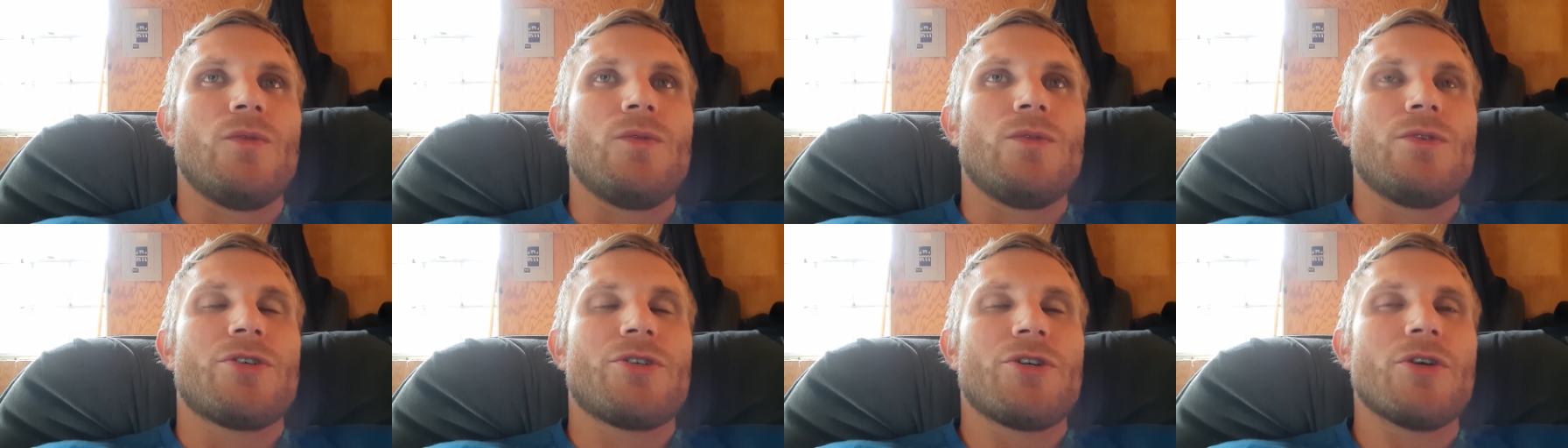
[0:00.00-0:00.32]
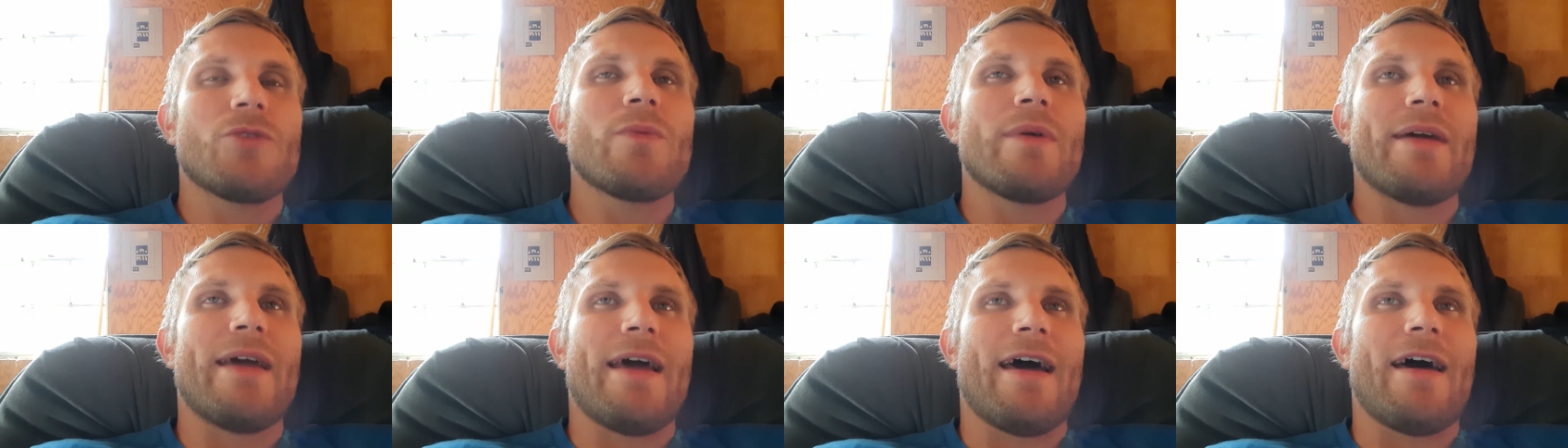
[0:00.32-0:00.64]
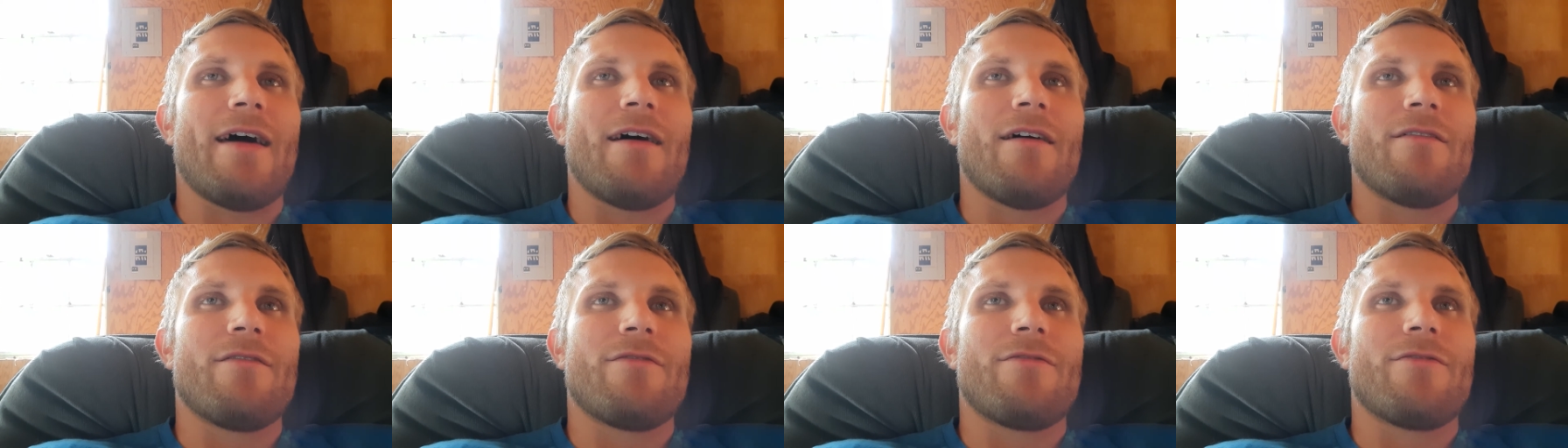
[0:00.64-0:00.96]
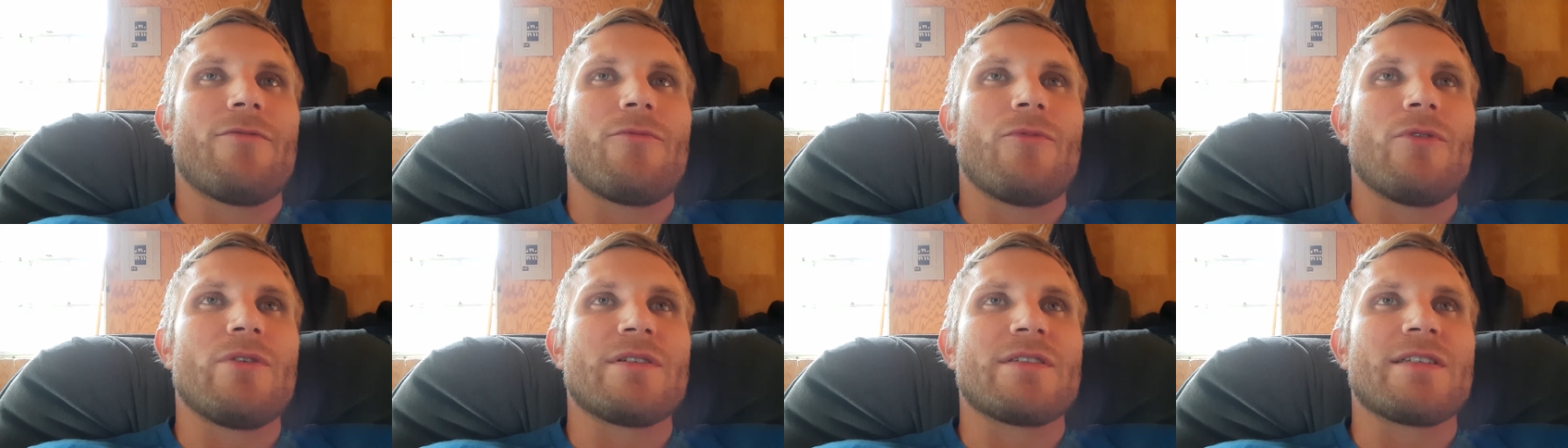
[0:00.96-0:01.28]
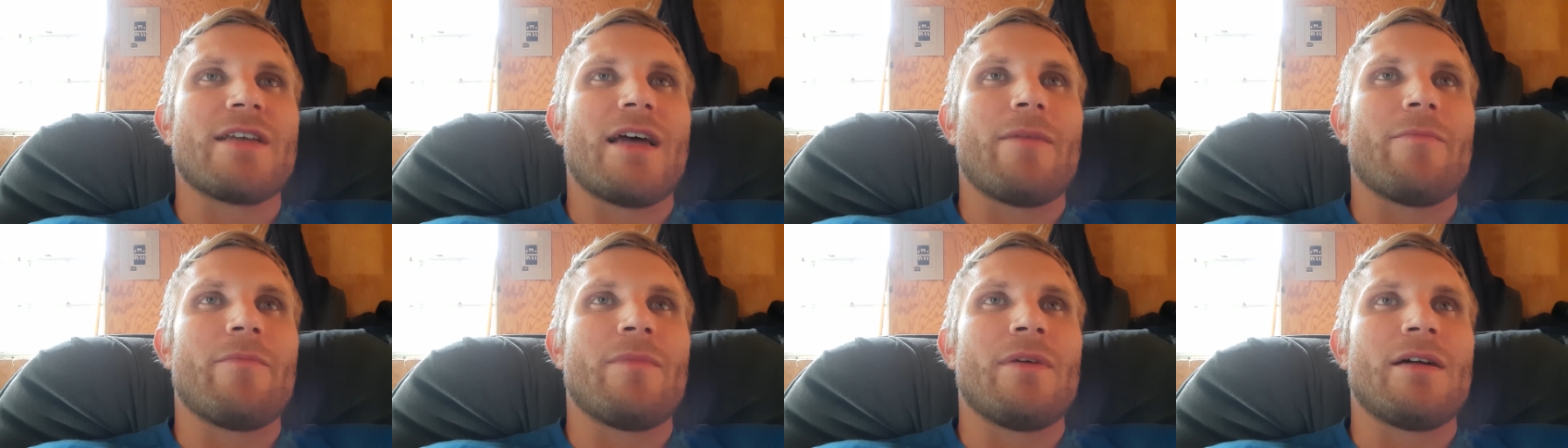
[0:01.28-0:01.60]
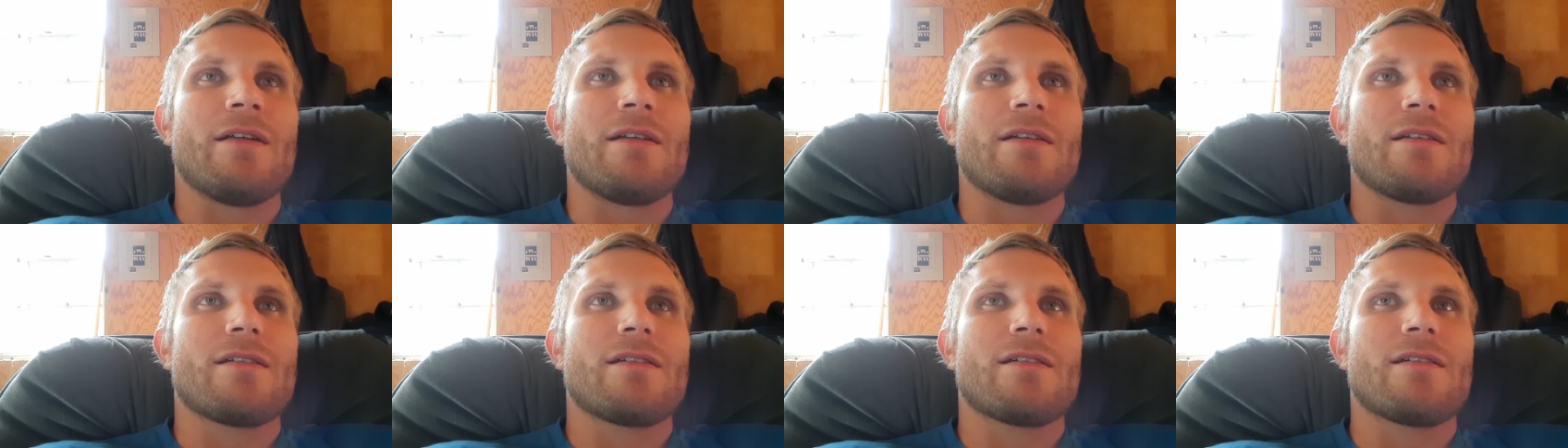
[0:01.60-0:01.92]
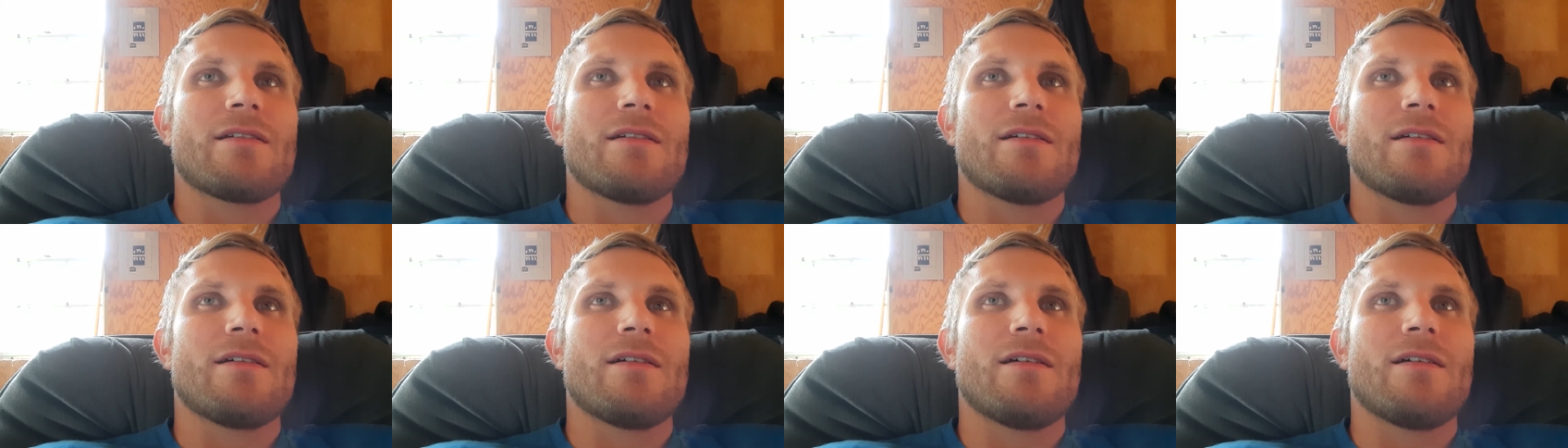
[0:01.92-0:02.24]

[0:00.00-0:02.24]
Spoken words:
Should we have resentment